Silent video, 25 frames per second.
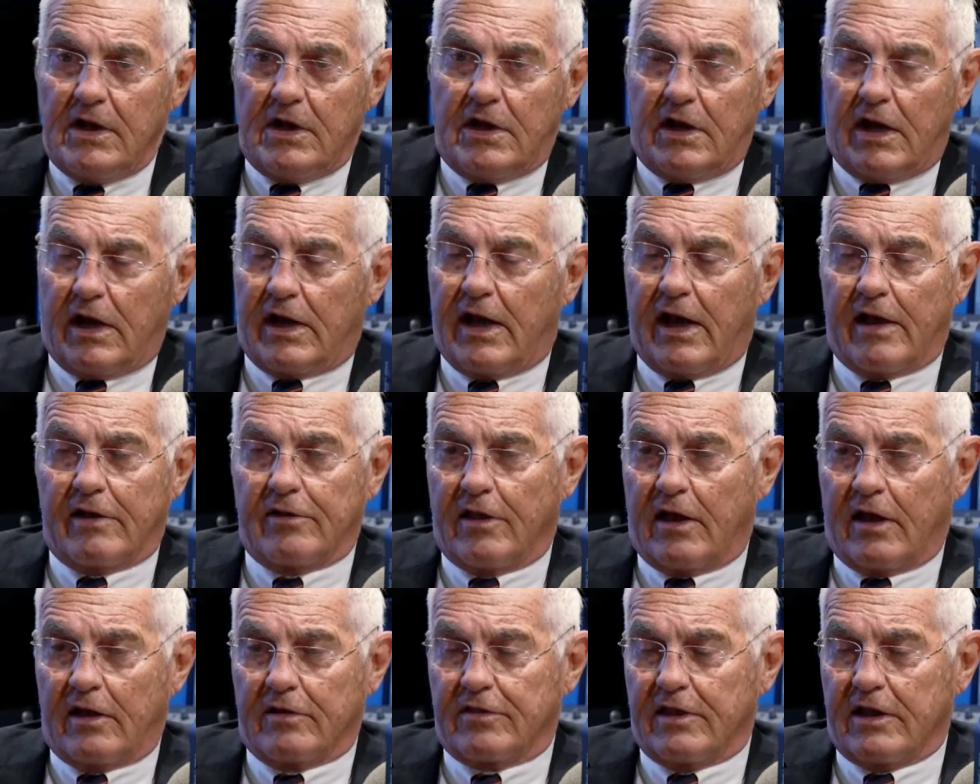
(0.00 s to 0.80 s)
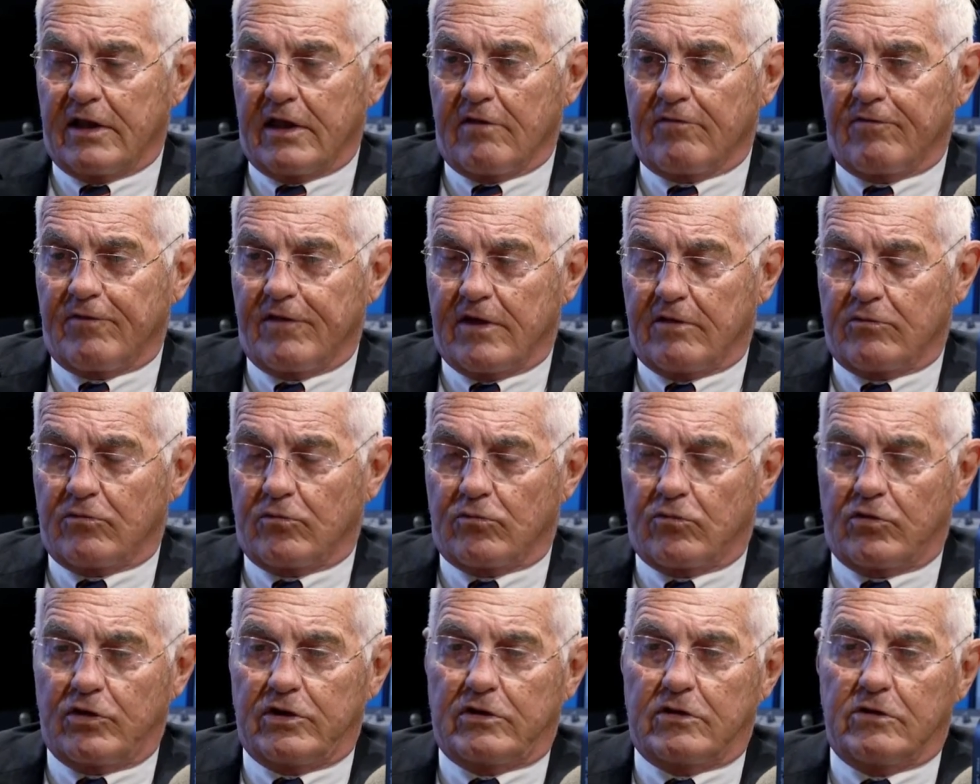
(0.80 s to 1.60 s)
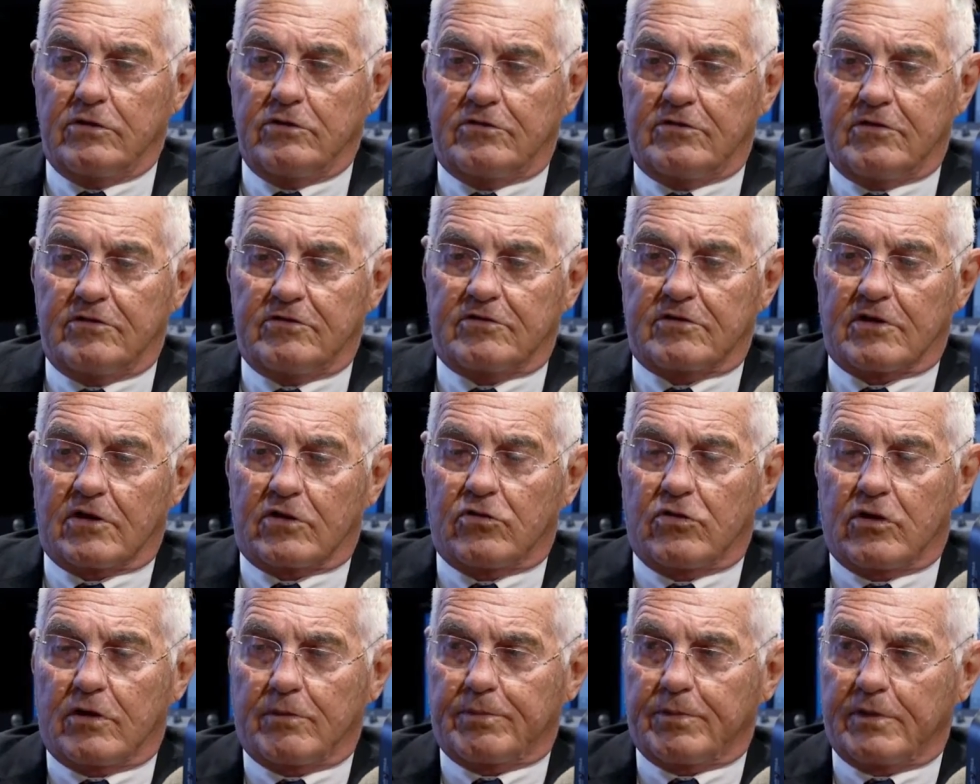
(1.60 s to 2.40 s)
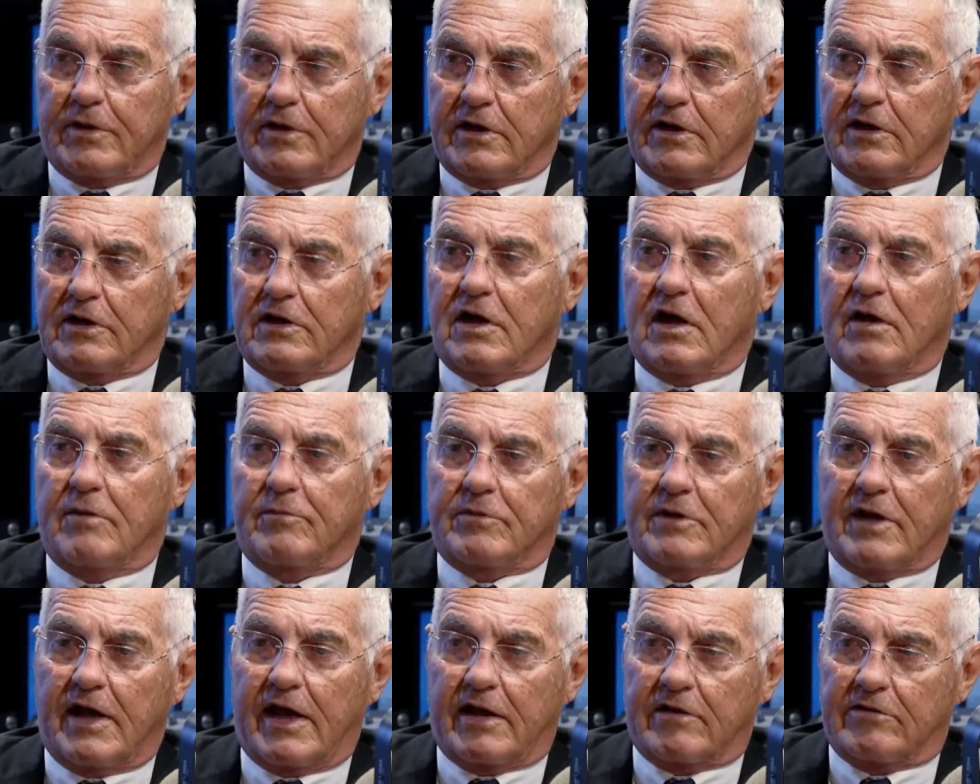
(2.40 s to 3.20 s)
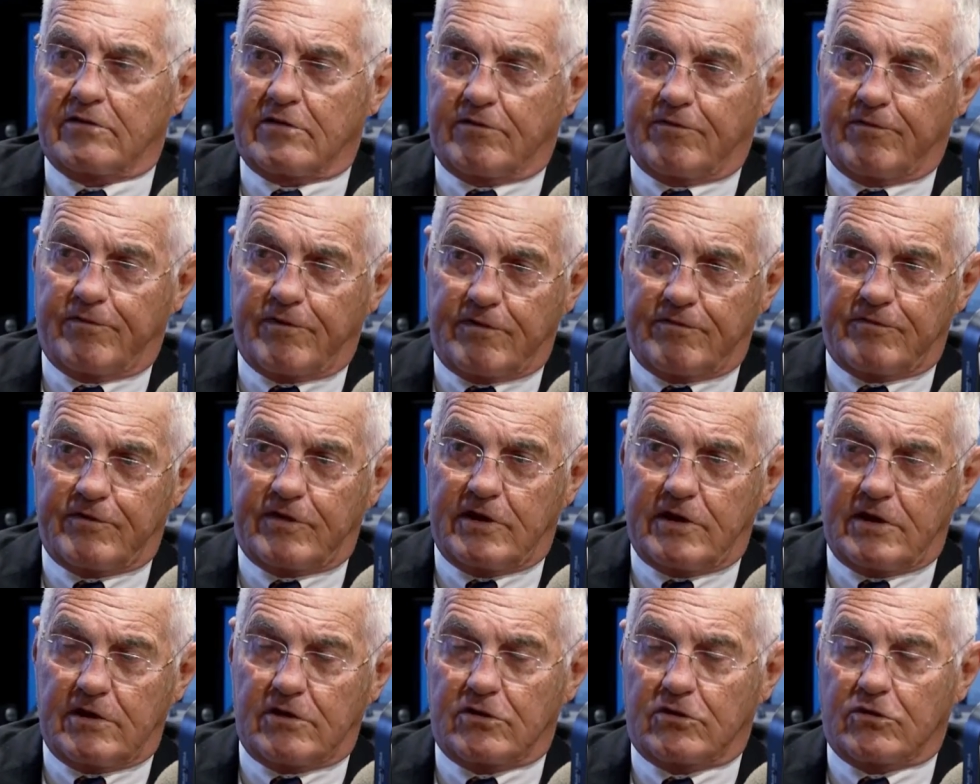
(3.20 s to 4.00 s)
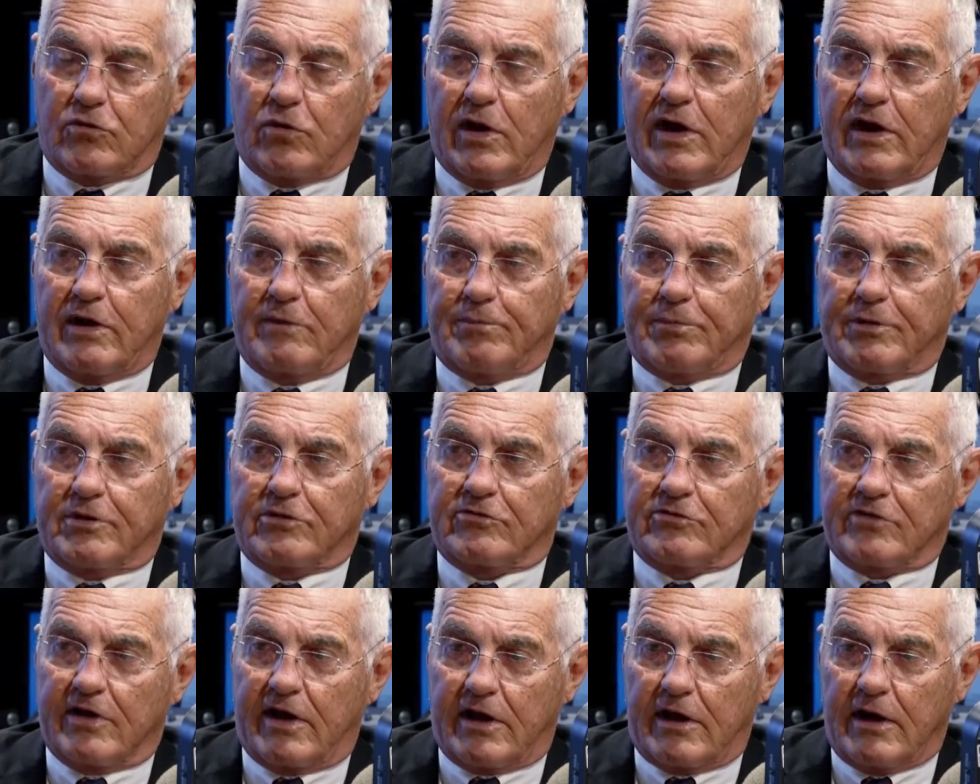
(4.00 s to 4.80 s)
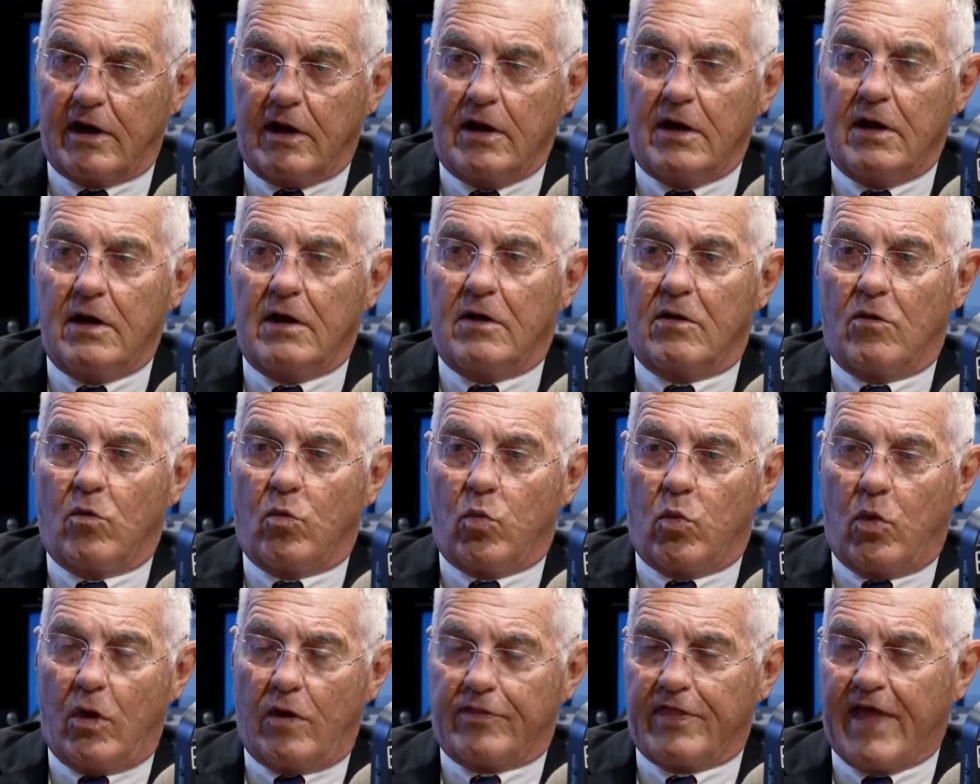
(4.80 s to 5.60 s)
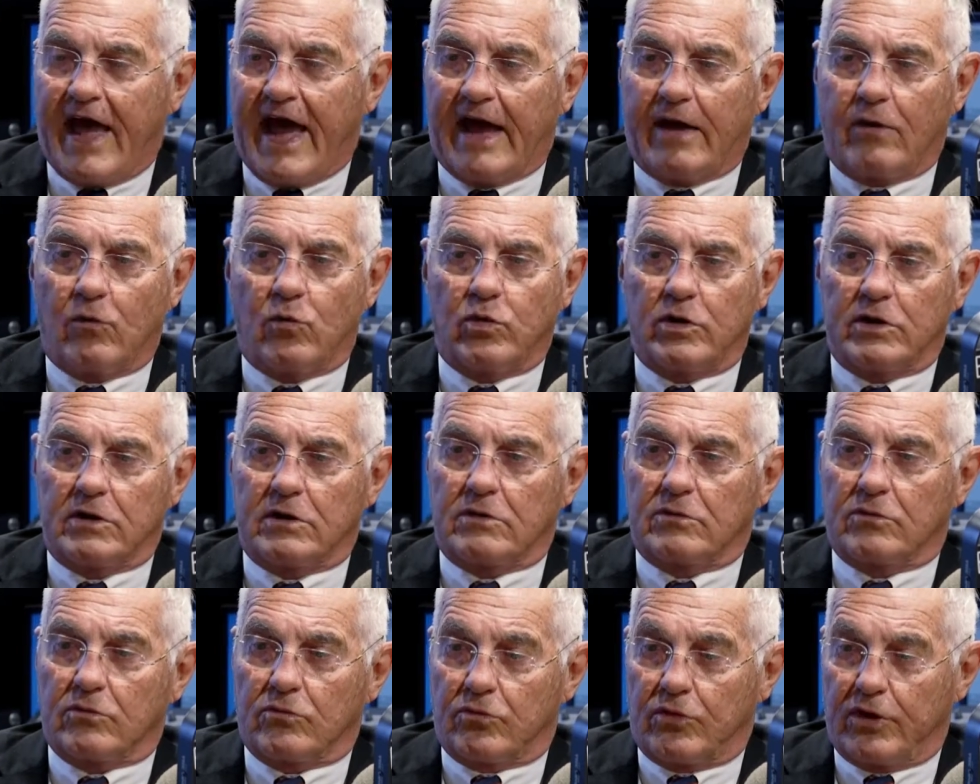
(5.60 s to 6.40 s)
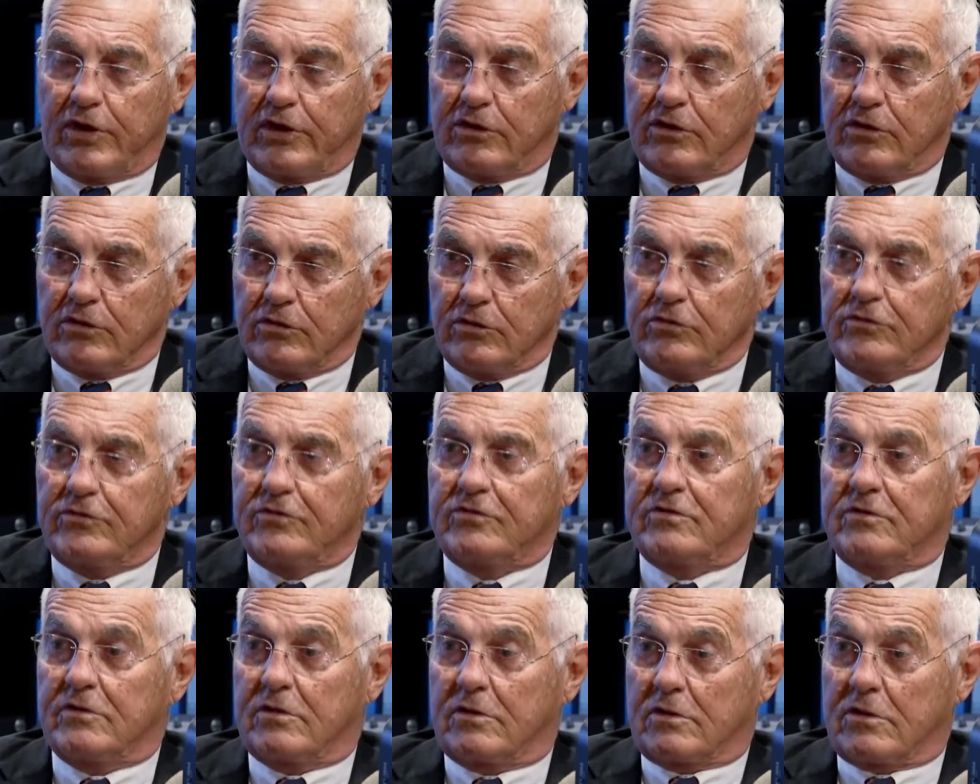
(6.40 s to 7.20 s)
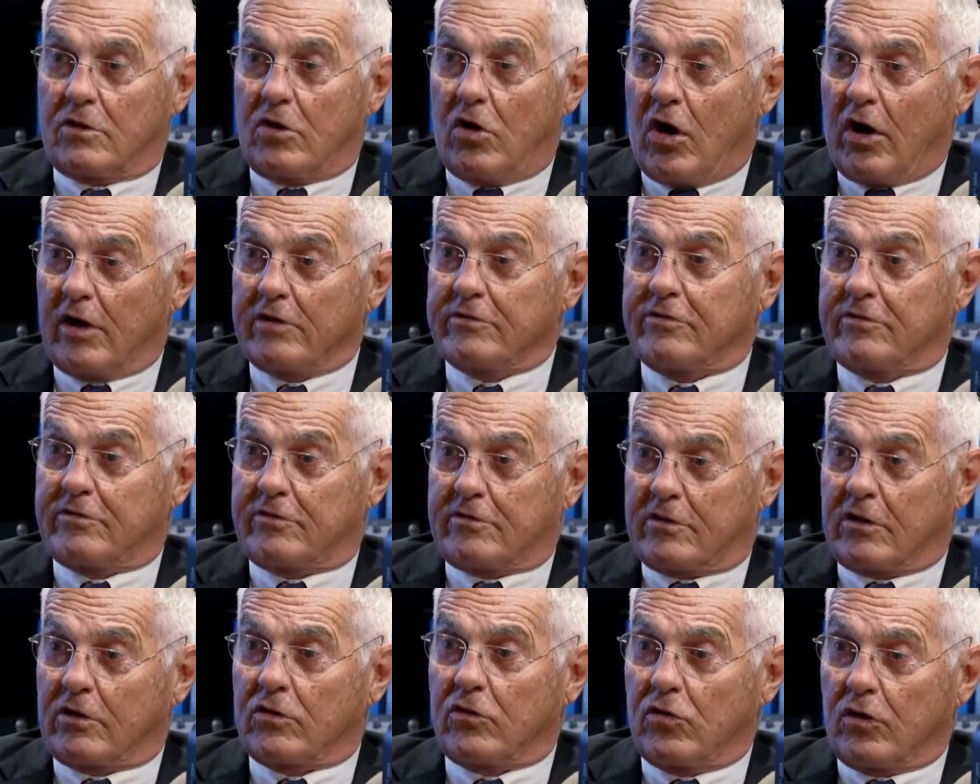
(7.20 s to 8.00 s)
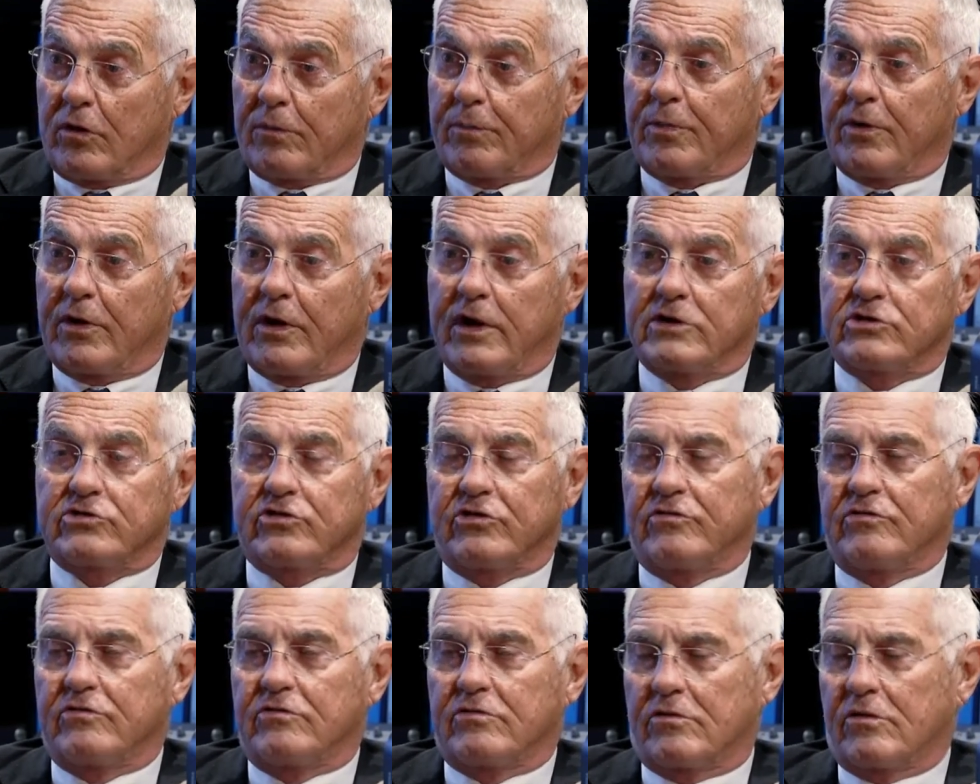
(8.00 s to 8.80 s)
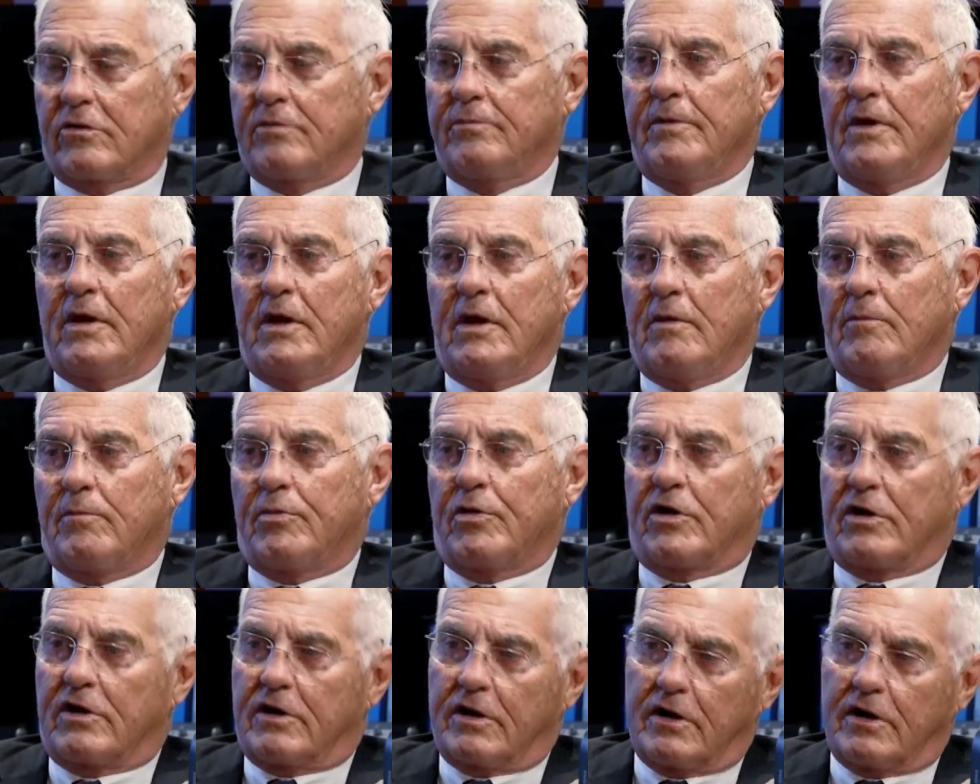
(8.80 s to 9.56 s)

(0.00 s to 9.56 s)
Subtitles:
And I think if he reduces the corporate income tax to 15 or 20%, that will reduce costs to corporations, or put it